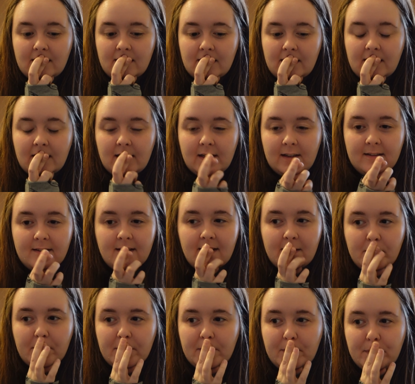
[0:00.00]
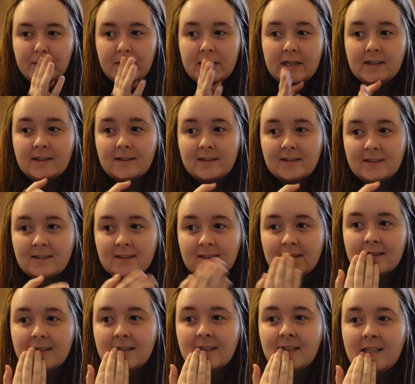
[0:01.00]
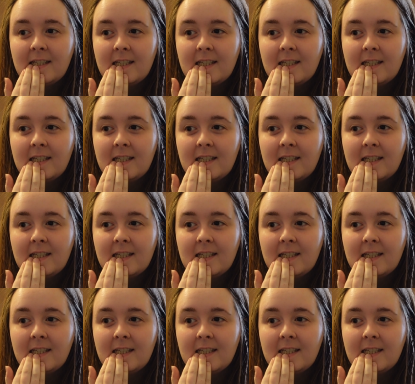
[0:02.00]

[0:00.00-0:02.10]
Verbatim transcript: like ASAP because